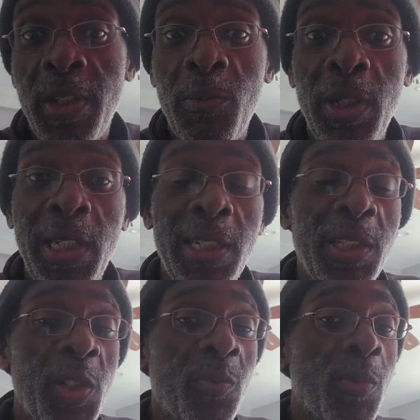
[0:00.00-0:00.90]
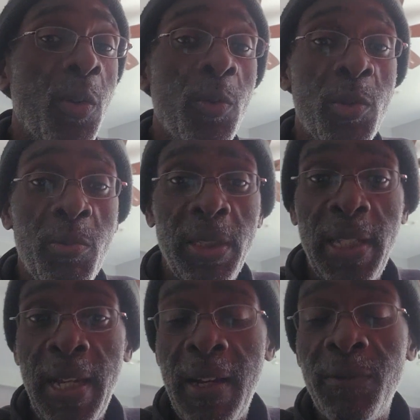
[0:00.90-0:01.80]
They want to get these roles, what they
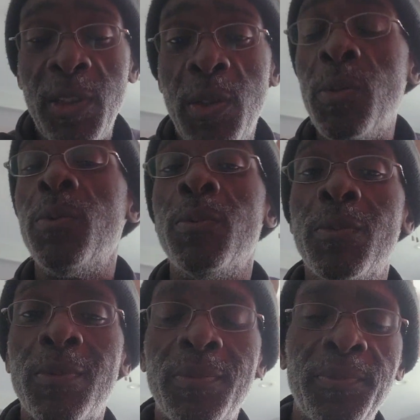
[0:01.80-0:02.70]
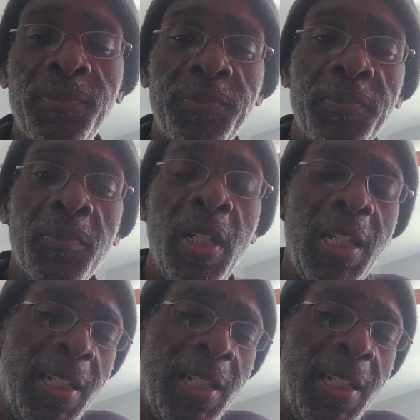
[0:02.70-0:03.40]
have to do, and the